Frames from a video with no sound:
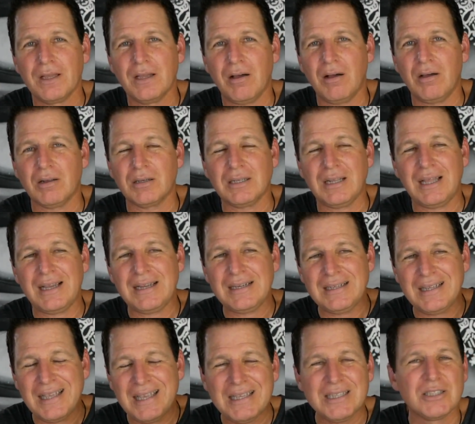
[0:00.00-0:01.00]

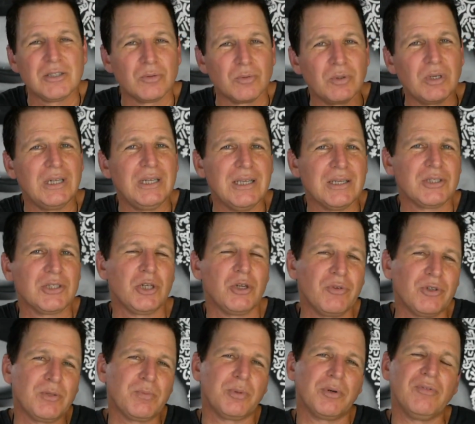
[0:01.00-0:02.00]
online is really a
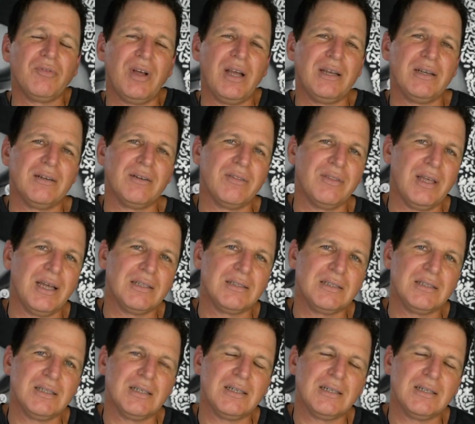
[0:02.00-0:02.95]
service provider that